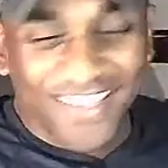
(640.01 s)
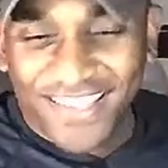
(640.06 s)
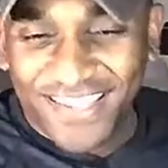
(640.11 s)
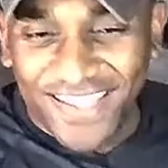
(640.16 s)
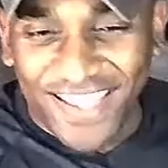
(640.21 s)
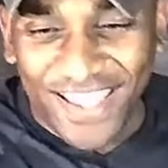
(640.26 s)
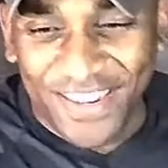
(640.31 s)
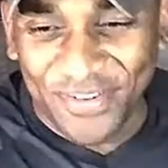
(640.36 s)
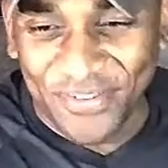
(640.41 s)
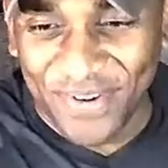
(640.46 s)

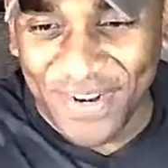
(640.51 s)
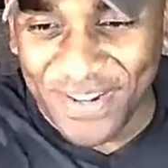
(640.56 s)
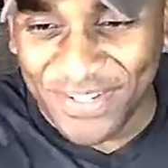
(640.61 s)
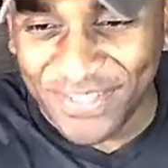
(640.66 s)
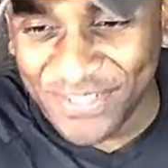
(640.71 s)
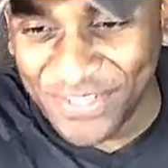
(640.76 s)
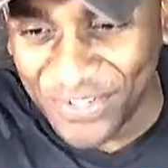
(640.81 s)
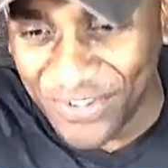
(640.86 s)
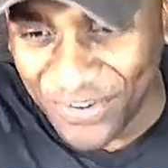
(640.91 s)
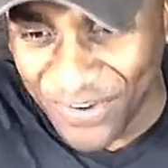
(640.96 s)
Had to run
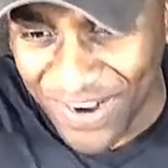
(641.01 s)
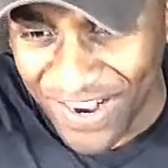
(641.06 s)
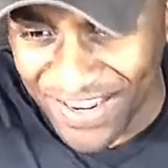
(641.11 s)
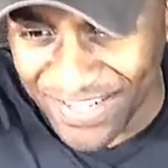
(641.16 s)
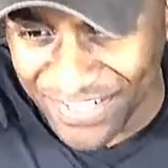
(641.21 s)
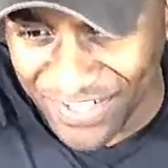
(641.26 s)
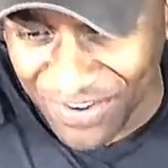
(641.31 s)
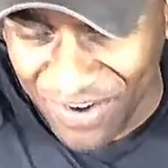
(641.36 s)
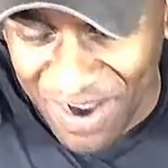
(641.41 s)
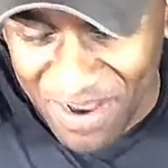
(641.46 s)
out to the
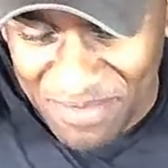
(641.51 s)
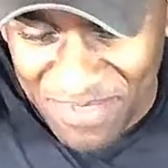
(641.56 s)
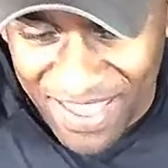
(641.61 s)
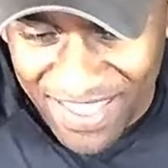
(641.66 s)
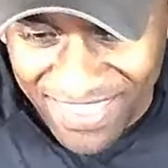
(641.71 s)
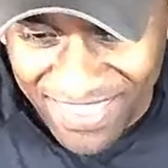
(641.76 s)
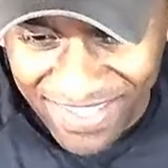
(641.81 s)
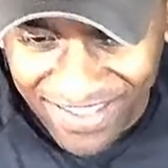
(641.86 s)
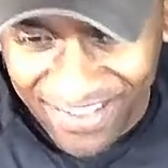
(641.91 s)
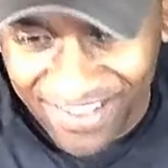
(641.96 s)
garage and grab
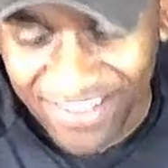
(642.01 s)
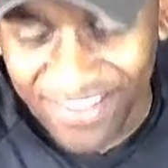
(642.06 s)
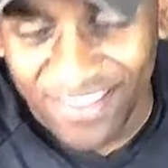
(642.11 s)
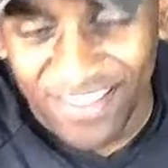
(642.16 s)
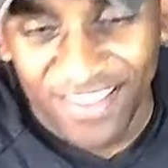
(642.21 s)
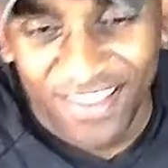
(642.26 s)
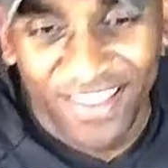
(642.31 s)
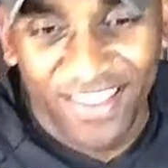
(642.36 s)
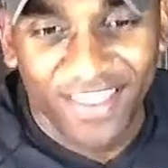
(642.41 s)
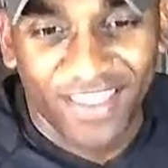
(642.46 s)
that thing,
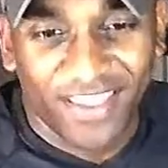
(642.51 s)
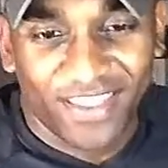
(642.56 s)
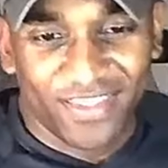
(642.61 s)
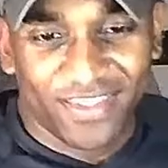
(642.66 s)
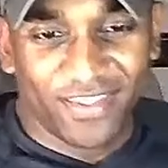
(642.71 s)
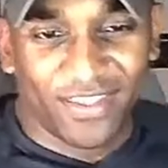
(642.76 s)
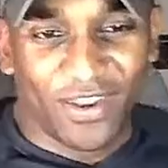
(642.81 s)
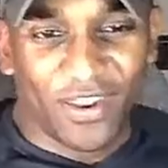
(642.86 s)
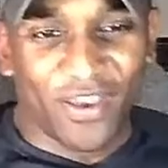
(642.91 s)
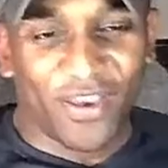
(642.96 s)

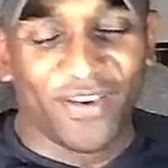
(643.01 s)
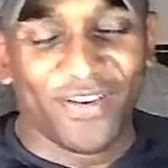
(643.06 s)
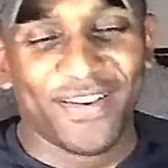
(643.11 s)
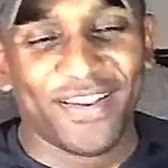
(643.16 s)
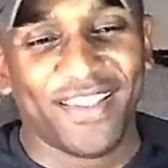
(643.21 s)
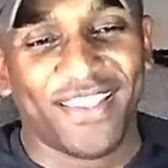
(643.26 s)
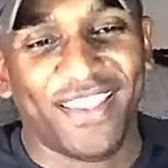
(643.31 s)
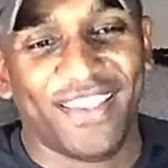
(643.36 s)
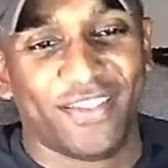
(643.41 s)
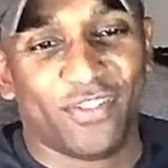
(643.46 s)
you
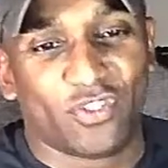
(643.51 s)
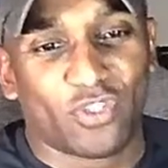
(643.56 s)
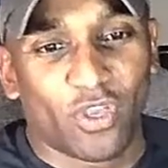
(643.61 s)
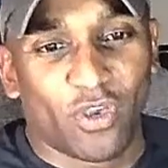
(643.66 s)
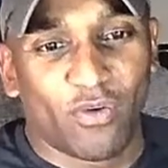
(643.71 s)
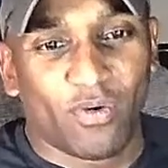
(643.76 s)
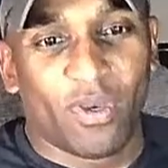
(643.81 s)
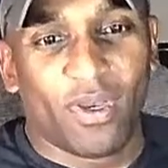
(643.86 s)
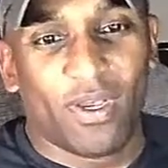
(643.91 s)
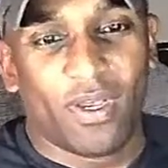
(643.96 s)
know. And
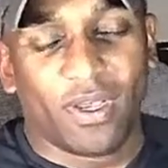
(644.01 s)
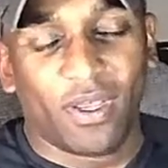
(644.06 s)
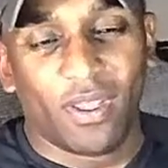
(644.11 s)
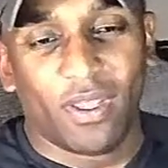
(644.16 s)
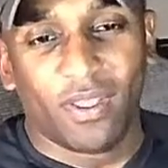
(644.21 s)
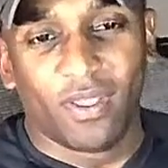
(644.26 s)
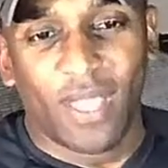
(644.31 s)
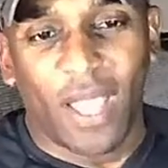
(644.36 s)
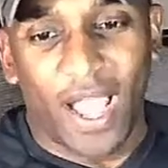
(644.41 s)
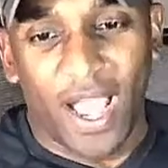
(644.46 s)

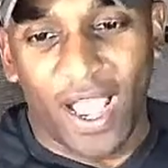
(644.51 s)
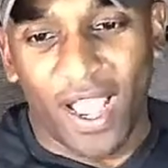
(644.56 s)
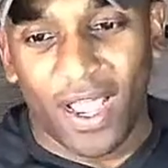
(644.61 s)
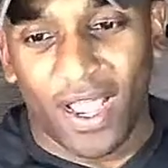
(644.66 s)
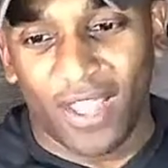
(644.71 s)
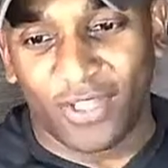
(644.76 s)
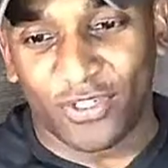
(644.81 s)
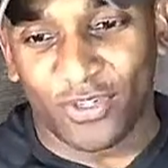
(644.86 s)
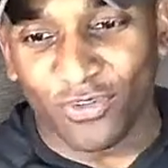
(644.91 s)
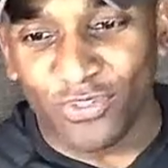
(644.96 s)
so
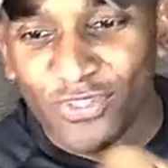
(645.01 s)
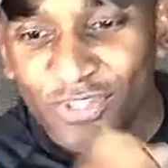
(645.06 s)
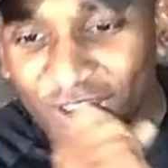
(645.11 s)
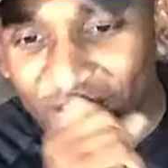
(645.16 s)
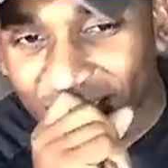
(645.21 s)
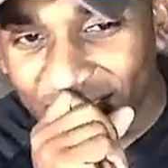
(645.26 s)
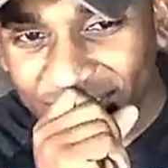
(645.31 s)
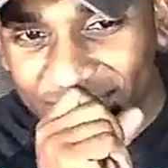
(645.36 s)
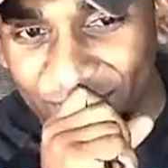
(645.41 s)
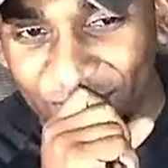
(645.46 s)
I told
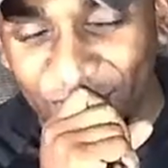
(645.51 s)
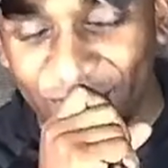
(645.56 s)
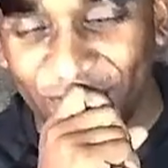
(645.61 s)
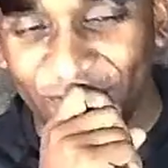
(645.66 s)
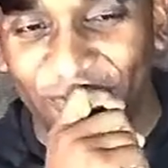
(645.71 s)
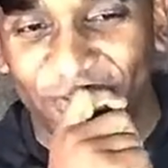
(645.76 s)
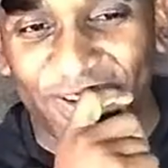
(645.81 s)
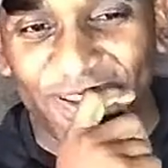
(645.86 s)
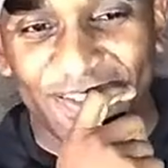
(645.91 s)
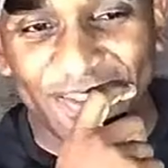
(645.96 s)
you guys I was
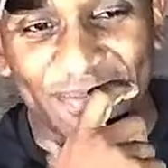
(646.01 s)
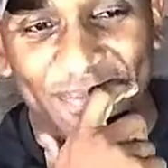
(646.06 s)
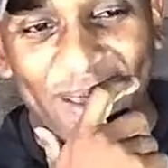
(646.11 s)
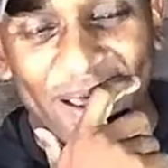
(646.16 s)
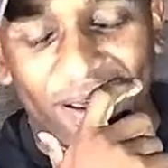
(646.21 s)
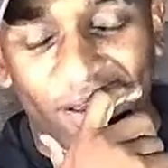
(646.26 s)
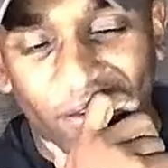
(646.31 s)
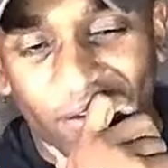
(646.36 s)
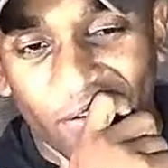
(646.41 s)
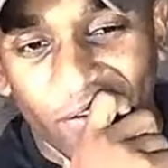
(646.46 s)
on the fence
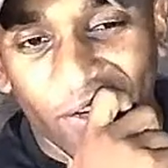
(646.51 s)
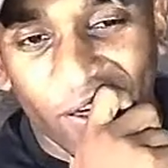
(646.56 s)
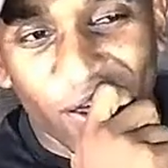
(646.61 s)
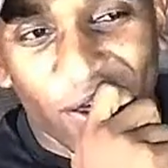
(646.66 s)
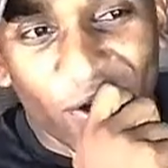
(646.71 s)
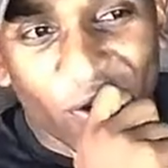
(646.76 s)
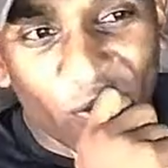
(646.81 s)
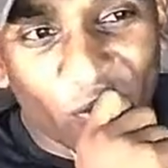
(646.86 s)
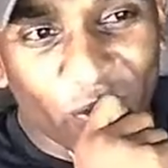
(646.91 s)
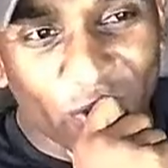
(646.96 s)
about
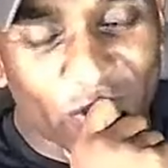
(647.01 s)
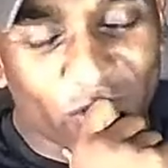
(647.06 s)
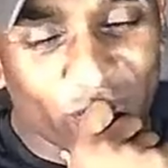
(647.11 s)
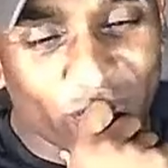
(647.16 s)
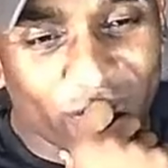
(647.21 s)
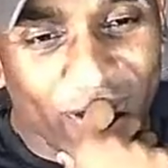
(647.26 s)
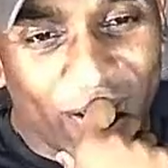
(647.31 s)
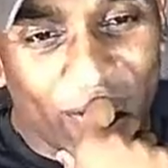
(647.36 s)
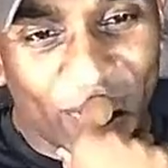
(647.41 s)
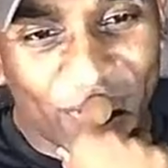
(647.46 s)

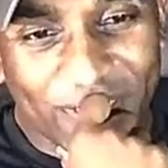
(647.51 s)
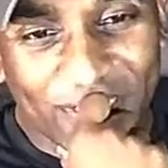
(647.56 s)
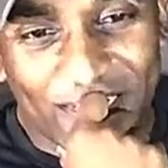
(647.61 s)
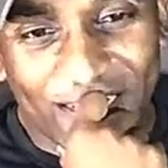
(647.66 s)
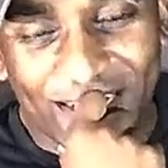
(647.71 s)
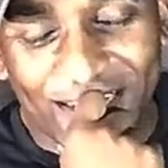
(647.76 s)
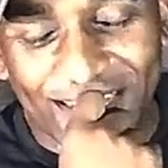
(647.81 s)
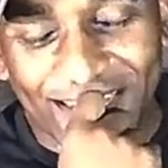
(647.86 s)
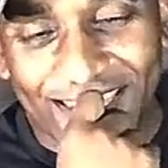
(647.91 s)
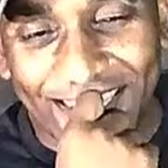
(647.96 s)
which one I
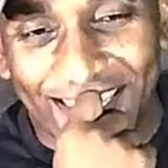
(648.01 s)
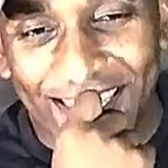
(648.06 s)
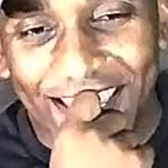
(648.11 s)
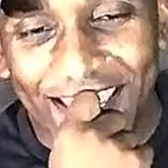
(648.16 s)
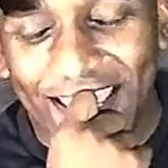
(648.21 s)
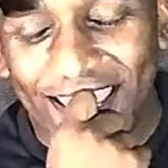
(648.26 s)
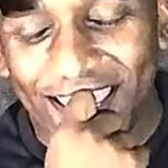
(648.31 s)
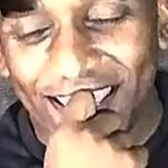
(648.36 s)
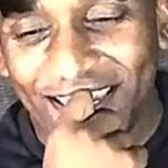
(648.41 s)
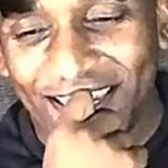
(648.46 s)
was going to
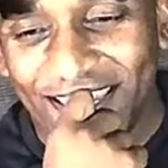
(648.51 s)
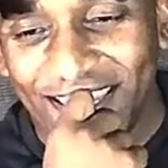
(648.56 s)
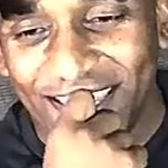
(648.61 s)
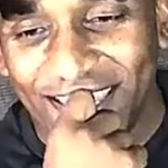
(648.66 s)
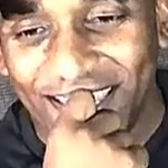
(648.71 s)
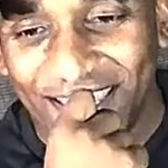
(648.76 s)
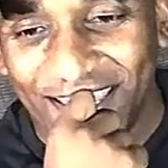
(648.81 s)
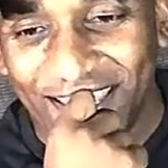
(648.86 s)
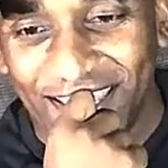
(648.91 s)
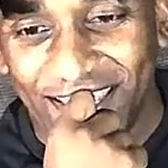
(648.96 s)
get,
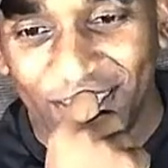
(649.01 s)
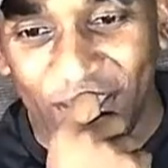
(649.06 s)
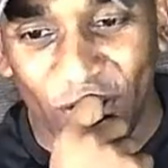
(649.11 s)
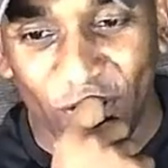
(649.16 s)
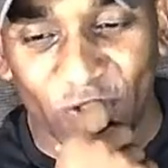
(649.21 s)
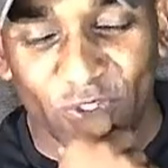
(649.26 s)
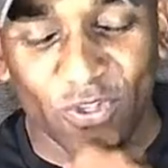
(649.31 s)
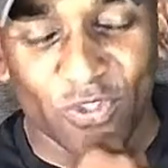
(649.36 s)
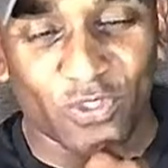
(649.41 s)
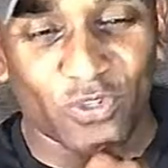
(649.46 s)
and
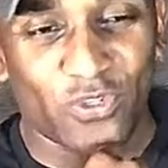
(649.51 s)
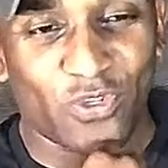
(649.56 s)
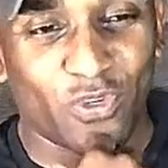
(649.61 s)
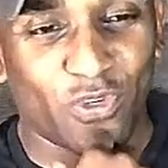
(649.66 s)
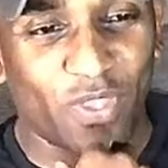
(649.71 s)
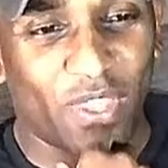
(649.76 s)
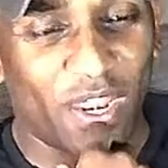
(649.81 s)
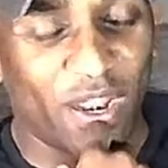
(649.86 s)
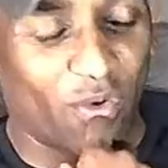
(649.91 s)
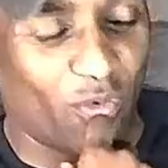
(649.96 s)
those are the
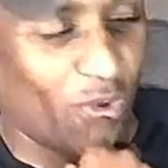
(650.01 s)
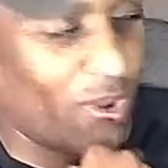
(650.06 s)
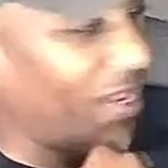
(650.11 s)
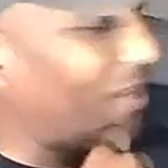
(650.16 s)
2 that I